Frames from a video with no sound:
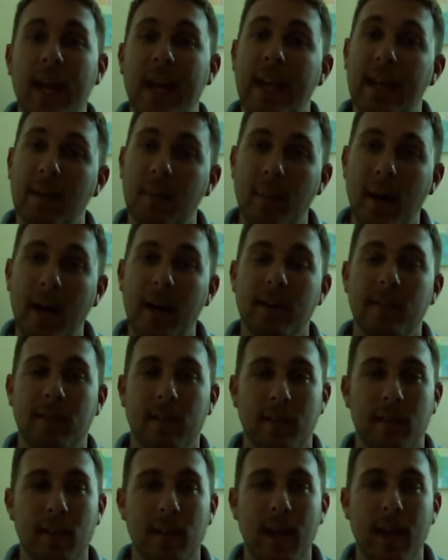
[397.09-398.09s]
in the mines
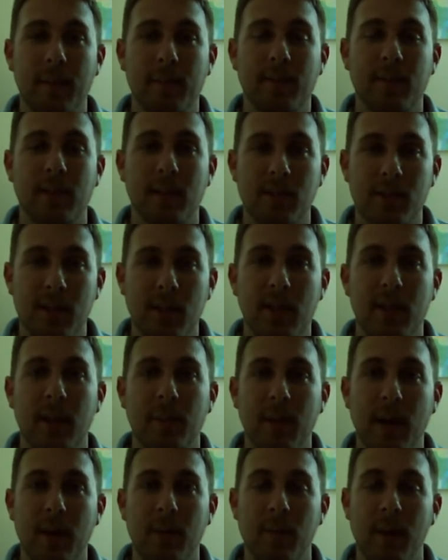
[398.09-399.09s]
that collapsed in Chile
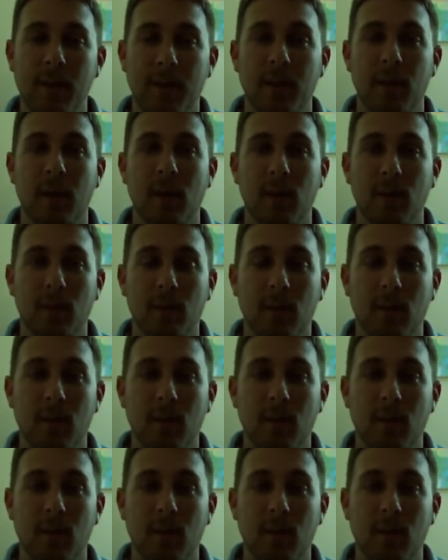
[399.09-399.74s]
about a month ago.